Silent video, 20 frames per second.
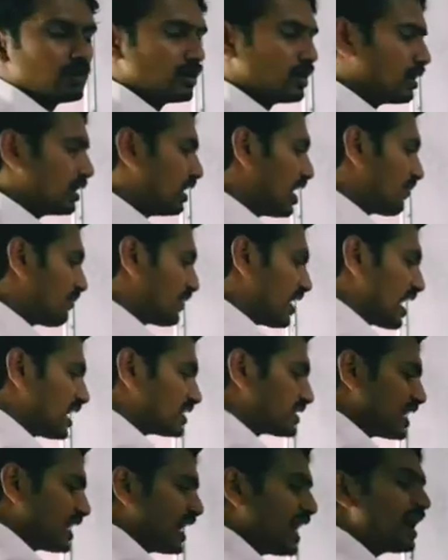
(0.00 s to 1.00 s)
Left
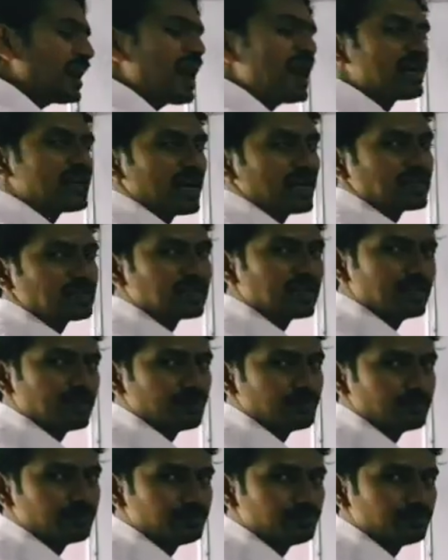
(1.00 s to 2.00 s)
hand side and right hand side.